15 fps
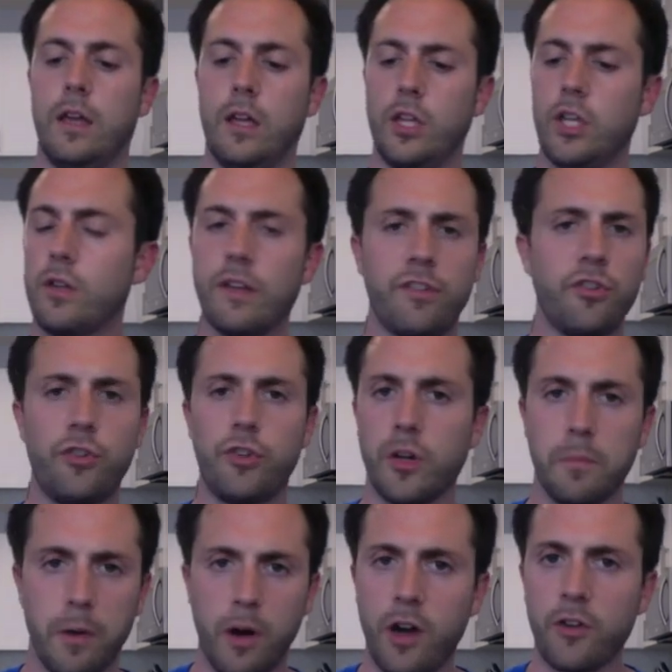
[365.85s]
You listen to your
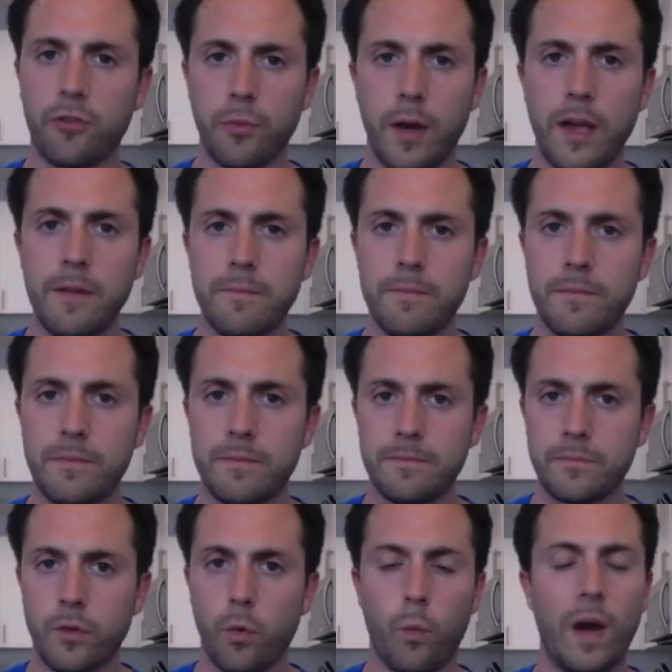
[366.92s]
boss, right?
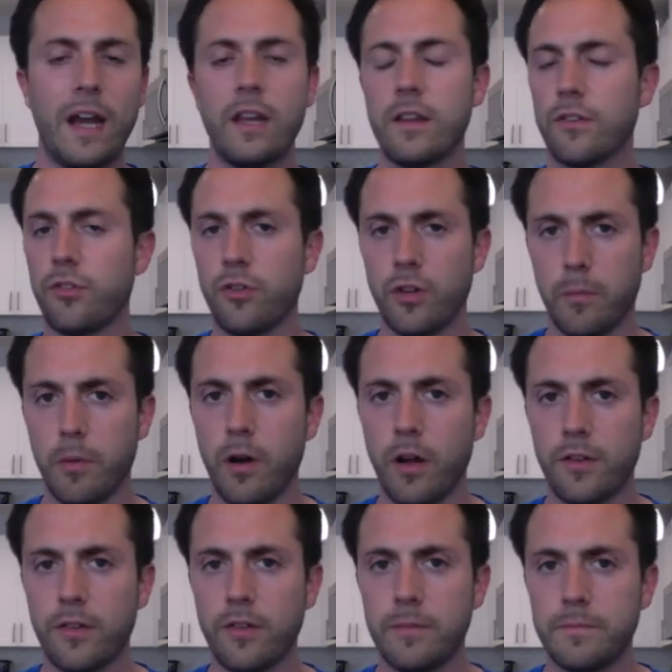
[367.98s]
Why do you listen to your
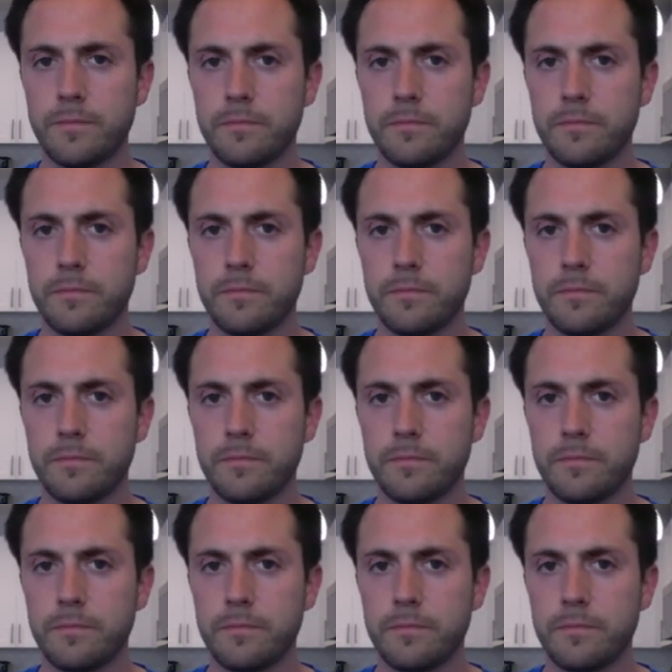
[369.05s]
boss?